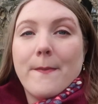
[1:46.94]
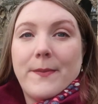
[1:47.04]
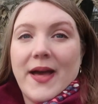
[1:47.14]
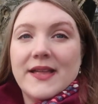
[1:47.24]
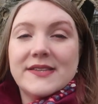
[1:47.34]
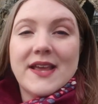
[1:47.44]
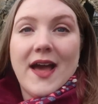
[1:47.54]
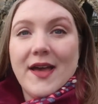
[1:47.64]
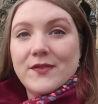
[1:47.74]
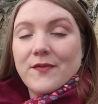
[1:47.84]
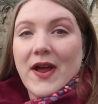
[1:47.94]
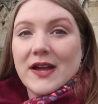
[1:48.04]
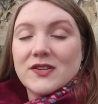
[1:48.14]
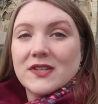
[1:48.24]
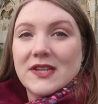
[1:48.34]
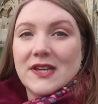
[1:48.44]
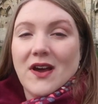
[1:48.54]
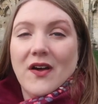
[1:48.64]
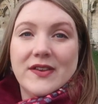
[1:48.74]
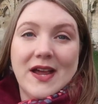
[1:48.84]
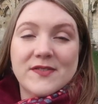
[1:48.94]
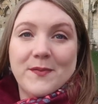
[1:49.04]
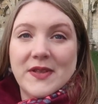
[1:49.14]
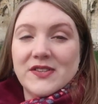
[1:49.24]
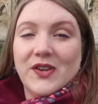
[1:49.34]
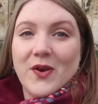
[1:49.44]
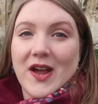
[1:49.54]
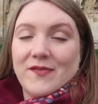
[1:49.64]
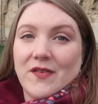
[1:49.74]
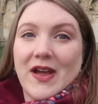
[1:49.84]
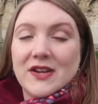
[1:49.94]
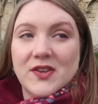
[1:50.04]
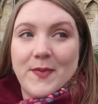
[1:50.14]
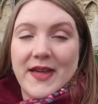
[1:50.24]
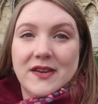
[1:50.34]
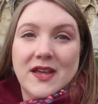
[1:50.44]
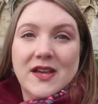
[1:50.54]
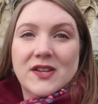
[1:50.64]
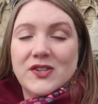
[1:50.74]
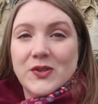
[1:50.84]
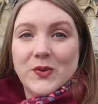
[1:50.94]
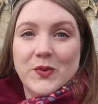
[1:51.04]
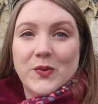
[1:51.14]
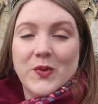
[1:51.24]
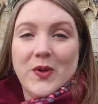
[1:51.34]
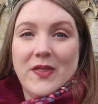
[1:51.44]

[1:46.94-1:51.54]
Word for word: but I've never actually, all the times I've been to York, I've never actually been to